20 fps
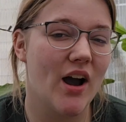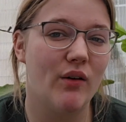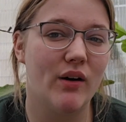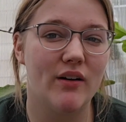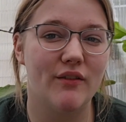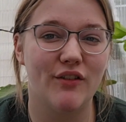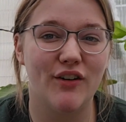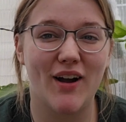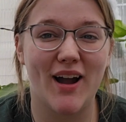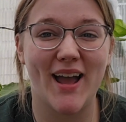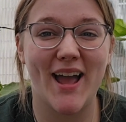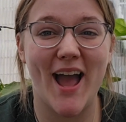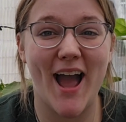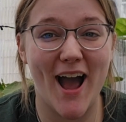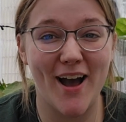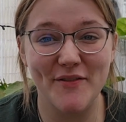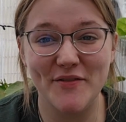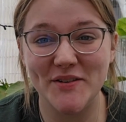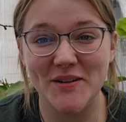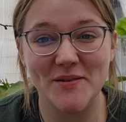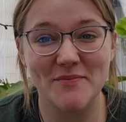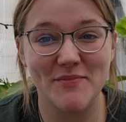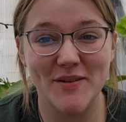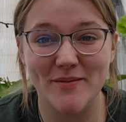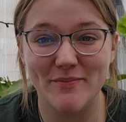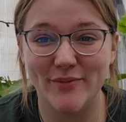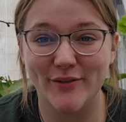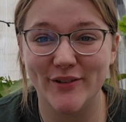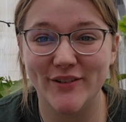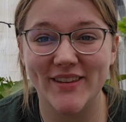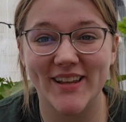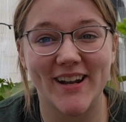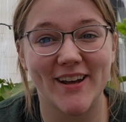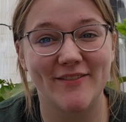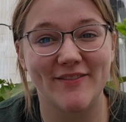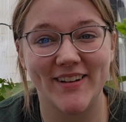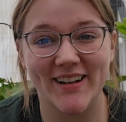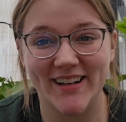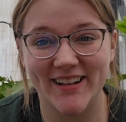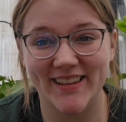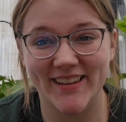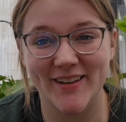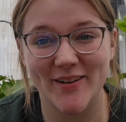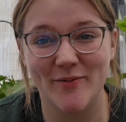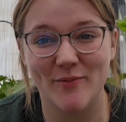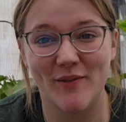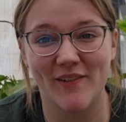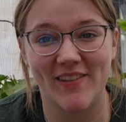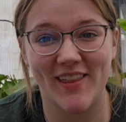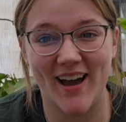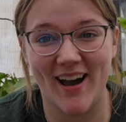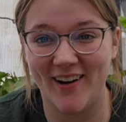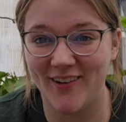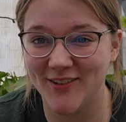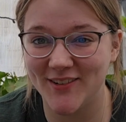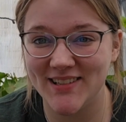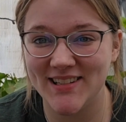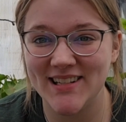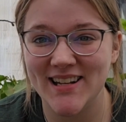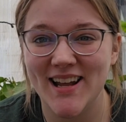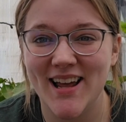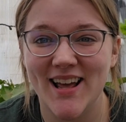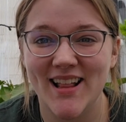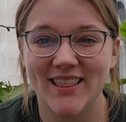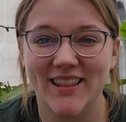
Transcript: However, I have seen people that have heated them without